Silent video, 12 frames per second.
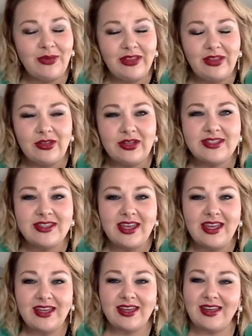really looks
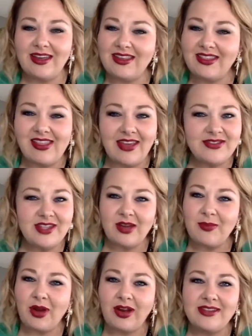like the livestock
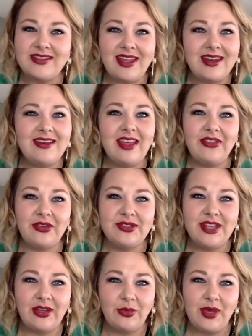markets had another
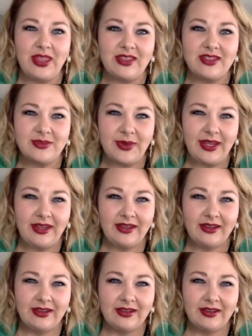down week this week.